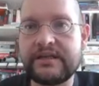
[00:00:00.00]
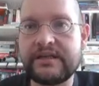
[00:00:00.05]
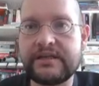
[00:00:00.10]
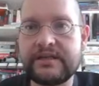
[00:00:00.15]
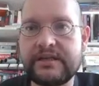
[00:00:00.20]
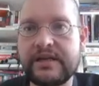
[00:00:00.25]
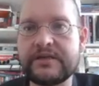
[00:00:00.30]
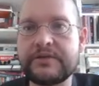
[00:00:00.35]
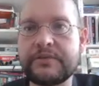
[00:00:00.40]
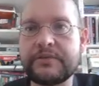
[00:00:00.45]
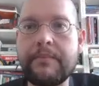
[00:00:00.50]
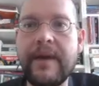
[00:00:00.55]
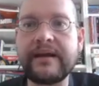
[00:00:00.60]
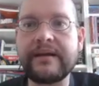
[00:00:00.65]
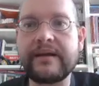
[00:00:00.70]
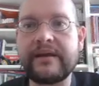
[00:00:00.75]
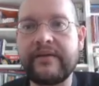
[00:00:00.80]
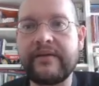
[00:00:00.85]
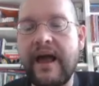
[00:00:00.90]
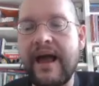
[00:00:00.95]
has
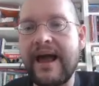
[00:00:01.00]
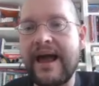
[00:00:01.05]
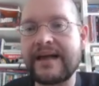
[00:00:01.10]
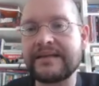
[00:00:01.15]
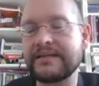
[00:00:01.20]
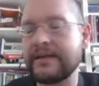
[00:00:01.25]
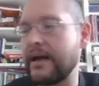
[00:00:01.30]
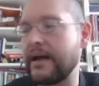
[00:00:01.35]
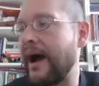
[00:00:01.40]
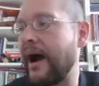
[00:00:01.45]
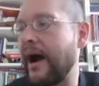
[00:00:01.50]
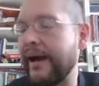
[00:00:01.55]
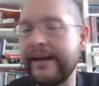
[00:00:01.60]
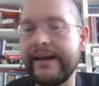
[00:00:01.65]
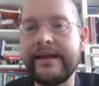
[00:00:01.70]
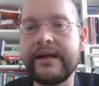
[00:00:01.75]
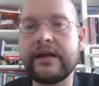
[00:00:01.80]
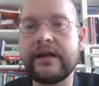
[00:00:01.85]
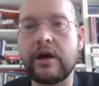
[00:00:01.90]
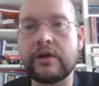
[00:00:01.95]
remained as a
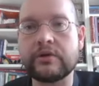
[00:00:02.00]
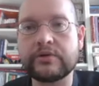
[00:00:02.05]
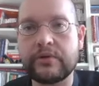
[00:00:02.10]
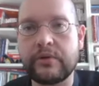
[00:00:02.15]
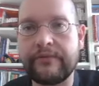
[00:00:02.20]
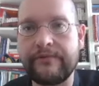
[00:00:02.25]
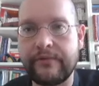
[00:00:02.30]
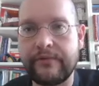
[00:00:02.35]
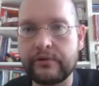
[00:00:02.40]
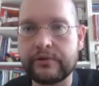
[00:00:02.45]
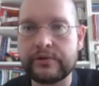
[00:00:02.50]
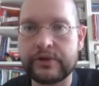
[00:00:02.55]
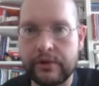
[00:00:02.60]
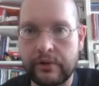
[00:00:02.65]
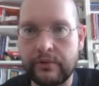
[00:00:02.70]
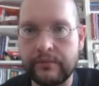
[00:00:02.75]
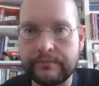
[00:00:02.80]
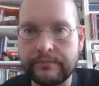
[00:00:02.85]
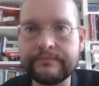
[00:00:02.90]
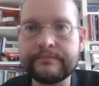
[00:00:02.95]
highly
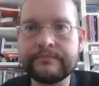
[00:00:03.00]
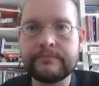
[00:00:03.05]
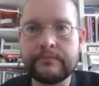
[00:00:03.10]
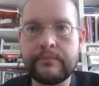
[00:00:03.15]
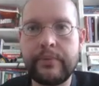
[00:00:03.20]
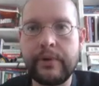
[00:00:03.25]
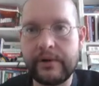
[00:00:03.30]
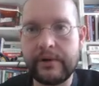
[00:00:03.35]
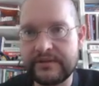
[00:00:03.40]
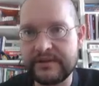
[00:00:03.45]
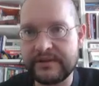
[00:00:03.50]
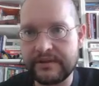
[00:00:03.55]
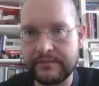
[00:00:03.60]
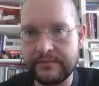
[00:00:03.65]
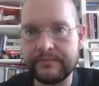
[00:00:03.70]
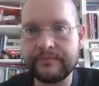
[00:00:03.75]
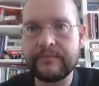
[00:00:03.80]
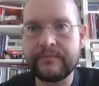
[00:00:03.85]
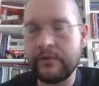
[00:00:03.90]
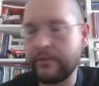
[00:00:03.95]
controversial
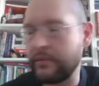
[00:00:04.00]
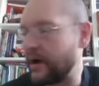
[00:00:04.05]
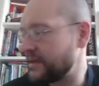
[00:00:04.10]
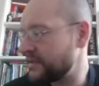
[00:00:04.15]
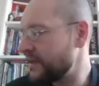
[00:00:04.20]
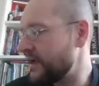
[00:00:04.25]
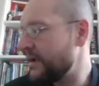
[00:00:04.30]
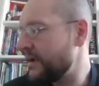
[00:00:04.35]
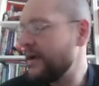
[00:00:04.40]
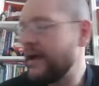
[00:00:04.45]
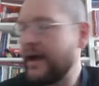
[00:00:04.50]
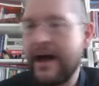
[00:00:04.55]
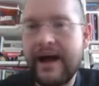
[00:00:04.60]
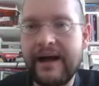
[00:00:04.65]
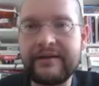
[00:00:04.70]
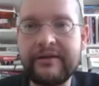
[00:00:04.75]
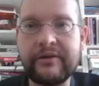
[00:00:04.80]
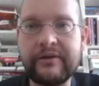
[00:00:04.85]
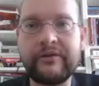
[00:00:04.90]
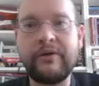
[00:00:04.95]
person, right?
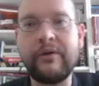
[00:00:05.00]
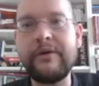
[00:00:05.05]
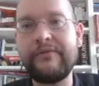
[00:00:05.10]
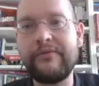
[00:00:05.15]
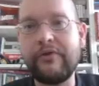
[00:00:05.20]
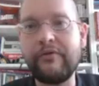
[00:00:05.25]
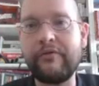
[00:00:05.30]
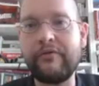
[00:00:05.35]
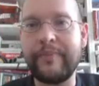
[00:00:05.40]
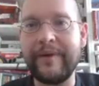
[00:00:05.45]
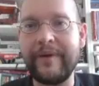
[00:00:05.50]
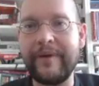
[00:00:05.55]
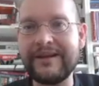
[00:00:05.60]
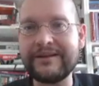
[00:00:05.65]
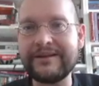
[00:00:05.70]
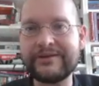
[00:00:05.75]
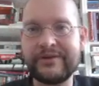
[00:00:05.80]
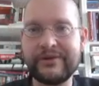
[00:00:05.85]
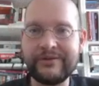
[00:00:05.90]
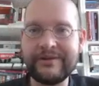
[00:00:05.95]
I don't know if you've been
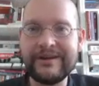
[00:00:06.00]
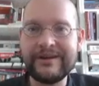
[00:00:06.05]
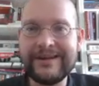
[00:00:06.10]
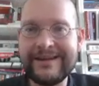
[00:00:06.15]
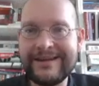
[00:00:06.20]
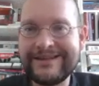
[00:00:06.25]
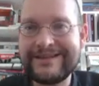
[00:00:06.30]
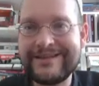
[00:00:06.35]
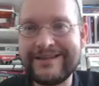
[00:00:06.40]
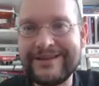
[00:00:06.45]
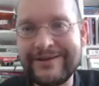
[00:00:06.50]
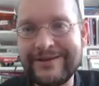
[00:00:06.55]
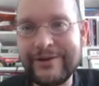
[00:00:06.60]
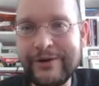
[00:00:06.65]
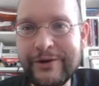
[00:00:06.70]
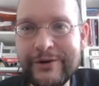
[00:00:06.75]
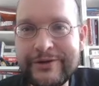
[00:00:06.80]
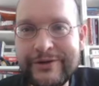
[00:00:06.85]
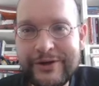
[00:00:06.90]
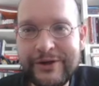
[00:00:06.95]
to
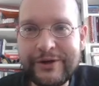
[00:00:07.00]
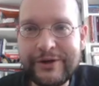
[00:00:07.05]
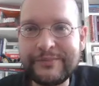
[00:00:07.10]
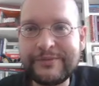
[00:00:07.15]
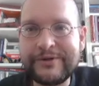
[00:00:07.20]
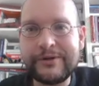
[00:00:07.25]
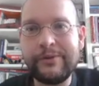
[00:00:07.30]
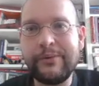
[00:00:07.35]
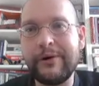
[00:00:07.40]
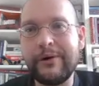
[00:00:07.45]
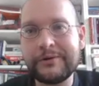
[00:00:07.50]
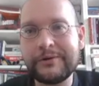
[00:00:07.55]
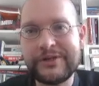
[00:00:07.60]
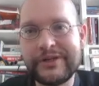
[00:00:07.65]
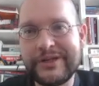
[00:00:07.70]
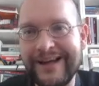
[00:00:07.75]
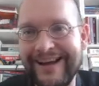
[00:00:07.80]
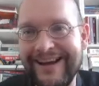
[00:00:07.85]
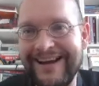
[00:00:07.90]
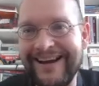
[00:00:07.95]
YouTube to watch
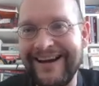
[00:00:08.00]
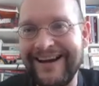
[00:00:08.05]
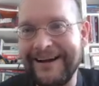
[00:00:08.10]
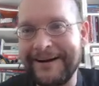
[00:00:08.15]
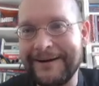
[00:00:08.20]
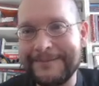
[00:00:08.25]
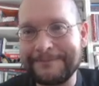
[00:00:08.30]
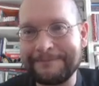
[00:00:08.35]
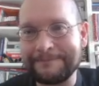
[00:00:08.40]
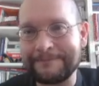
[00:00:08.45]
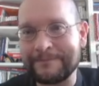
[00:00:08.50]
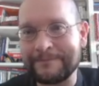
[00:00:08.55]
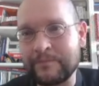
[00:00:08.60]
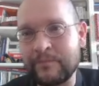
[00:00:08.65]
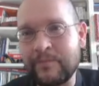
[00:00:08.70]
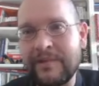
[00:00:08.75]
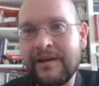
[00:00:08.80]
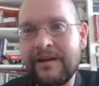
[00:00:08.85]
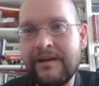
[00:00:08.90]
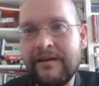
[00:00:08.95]

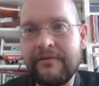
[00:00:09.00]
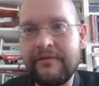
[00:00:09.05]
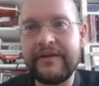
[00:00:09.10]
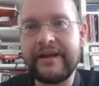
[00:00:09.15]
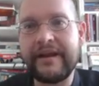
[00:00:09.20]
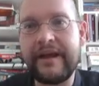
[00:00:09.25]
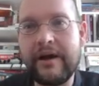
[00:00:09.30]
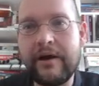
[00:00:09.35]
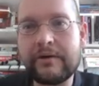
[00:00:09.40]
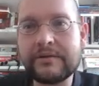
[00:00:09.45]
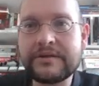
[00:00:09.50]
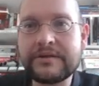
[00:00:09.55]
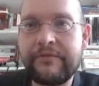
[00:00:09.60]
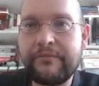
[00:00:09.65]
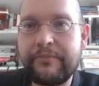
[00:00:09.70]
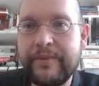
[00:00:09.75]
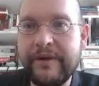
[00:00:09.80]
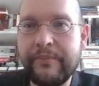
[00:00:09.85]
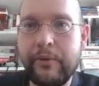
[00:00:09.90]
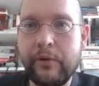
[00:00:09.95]
videos of
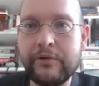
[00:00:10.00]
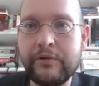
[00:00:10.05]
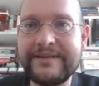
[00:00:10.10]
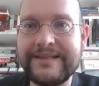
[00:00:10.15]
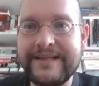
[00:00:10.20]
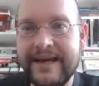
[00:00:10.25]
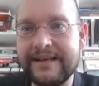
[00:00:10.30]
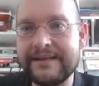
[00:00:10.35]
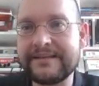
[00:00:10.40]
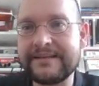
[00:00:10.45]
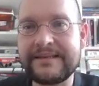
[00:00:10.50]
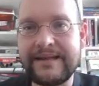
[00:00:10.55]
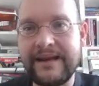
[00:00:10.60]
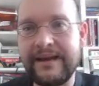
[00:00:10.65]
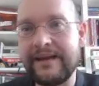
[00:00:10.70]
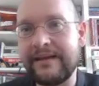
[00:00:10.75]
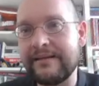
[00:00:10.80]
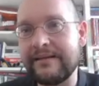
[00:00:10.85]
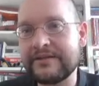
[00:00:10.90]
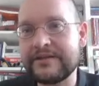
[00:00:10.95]
people
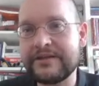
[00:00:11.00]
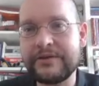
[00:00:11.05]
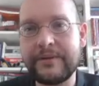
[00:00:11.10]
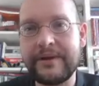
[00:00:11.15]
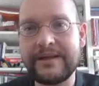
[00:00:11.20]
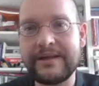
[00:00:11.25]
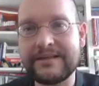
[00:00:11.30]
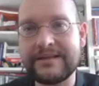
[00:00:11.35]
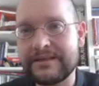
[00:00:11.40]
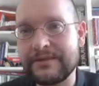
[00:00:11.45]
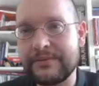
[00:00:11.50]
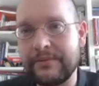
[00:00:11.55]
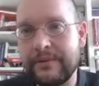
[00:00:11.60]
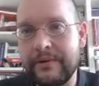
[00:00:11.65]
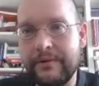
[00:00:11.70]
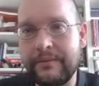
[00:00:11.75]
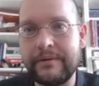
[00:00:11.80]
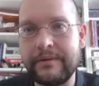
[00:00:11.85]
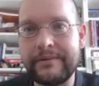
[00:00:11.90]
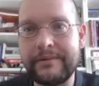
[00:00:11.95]
dancing in the streets
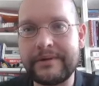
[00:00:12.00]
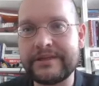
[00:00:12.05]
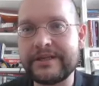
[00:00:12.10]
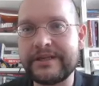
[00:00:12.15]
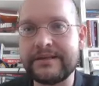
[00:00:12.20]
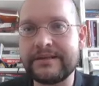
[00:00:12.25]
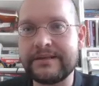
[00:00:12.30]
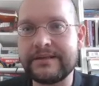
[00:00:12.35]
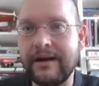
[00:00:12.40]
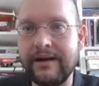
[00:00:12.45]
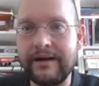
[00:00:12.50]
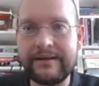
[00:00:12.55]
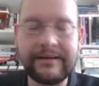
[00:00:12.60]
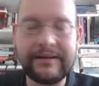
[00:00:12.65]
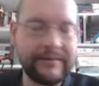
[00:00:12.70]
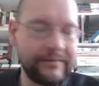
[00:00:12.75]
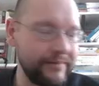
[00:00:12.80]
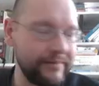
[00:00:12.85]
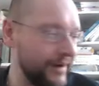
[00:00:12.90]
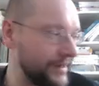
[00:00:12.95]
when she
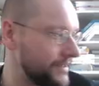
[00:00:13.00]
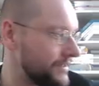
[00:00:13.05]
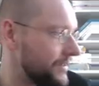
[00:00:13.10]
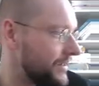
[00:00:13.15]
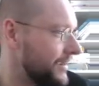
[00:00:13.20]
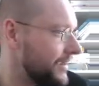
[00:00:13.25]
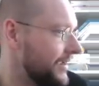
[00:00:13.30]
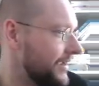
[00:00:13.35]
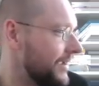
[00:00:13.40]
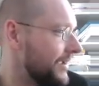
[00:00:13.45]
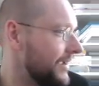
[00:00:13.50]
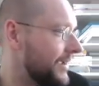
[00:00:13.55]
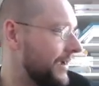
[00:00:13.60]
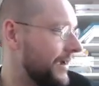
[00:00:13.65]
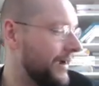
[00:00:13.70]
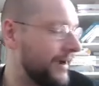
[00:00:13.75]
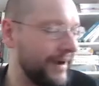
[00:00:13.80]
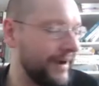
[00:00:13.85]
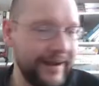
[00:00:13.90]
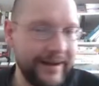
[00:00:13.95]
died, right?
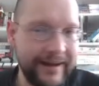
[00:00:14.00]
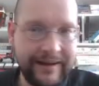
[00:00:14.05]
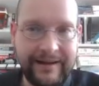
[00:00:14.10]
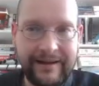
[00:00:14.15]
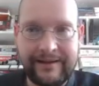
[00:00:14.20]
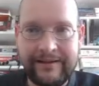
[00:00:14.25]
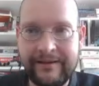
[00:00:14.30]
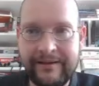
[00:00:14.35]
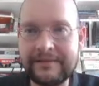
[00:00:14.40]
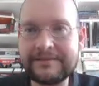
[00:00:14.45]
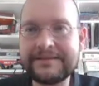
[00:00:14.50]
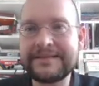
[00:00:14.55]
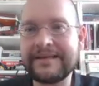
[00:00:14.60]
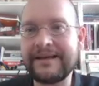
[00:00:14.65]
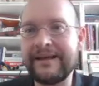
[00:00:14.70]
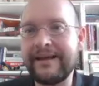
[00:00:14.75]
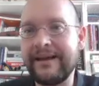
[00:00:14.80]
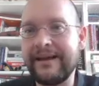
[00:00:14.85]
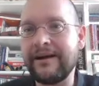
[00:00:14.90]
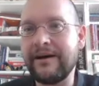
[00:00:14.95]
And not
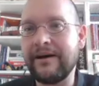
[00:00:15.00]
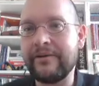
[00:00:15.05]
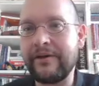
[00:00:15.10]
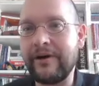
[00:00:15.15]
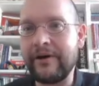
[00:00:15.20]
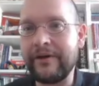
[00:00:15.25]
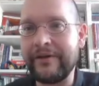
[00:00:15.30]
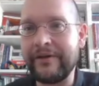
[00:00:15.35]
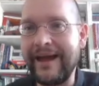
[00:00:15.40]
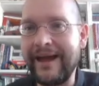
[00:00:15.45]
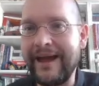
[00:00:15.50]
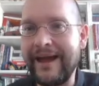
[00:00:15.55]
singing on